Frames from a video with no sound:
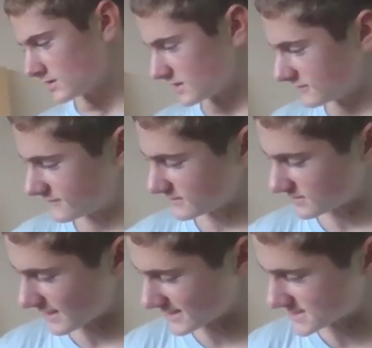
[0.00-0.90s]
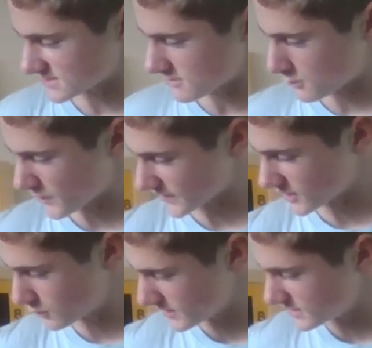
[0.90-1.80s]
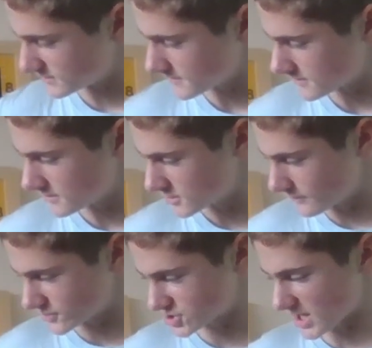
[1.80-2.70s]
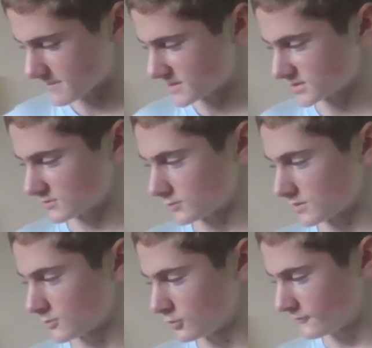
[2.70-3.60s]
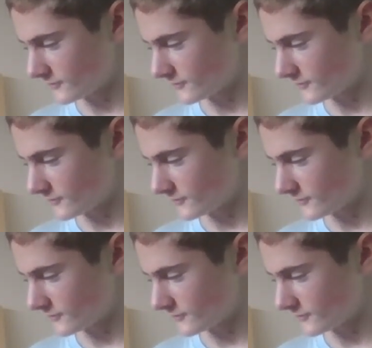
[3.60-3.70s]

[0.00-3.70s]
If he takes with the queen, you have a checkmate in one move